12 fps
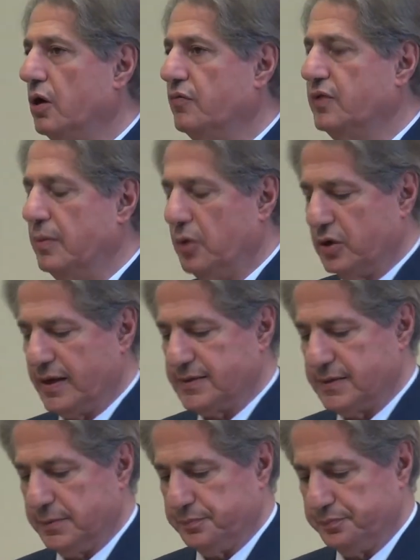of
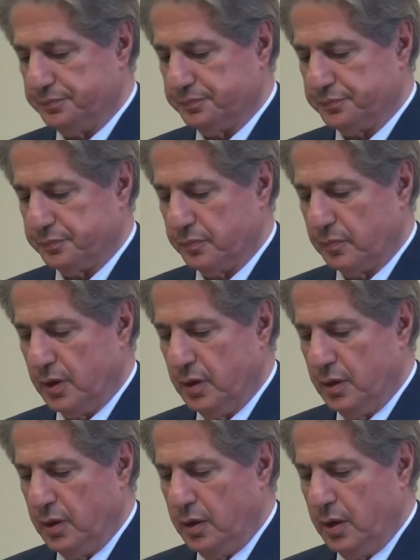democracy.
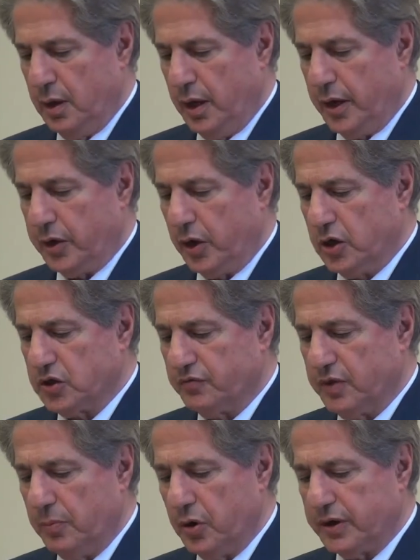A culture
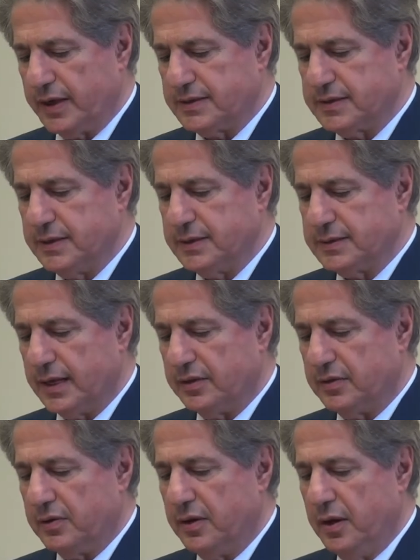of democracy
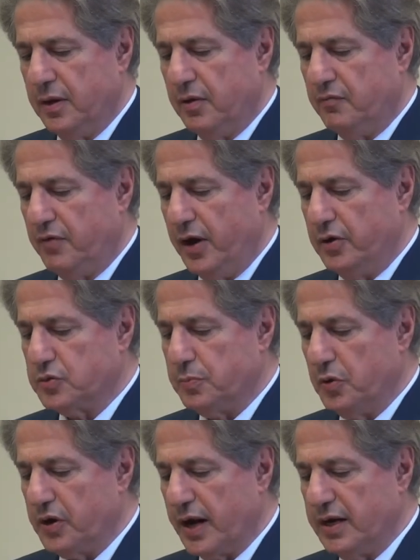that values
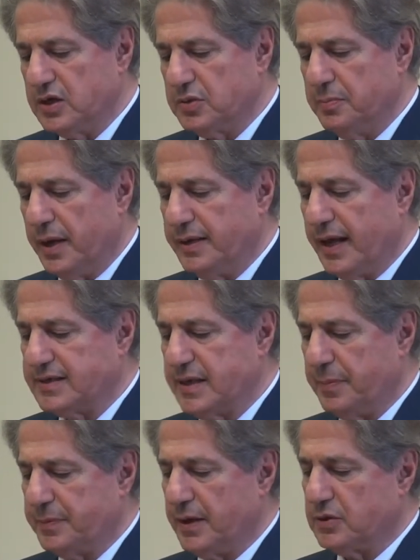pluralism and
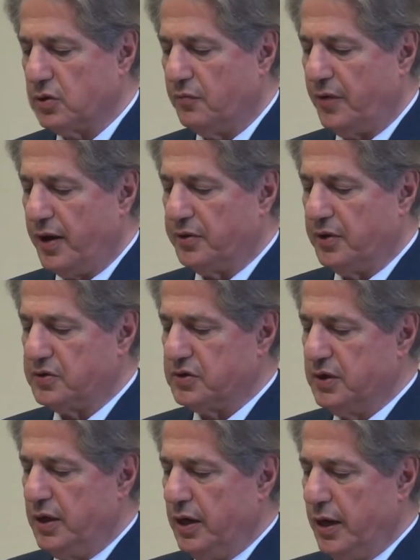acceptance of
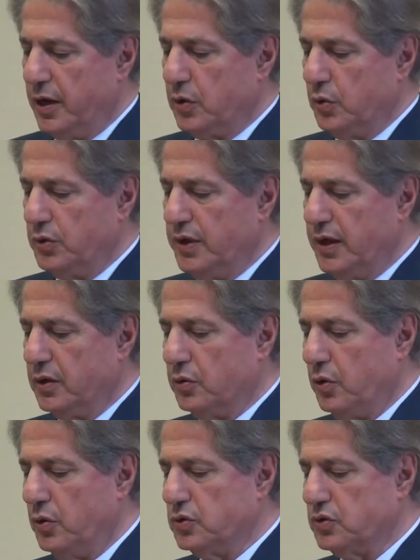others, including
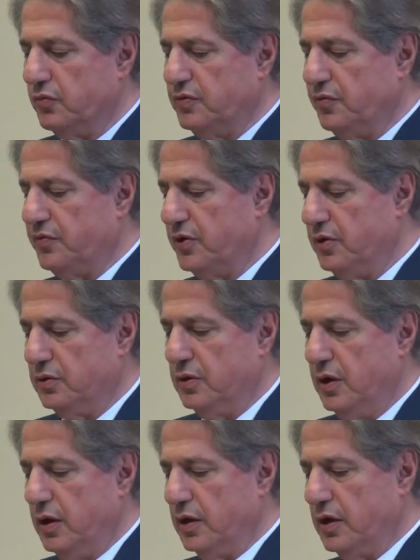those of different
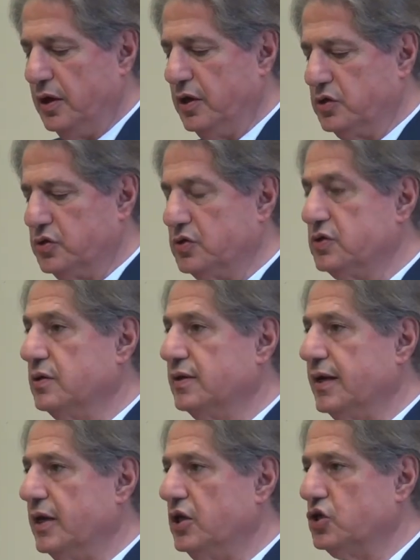religious
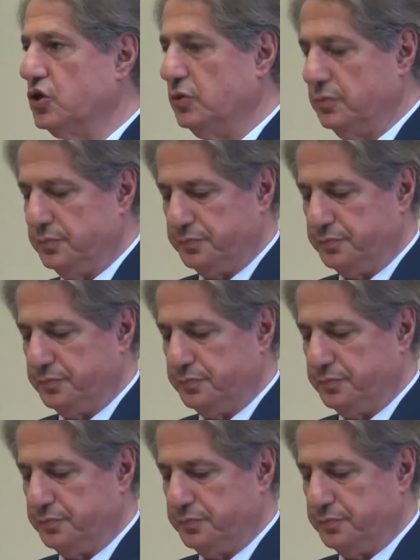tradition.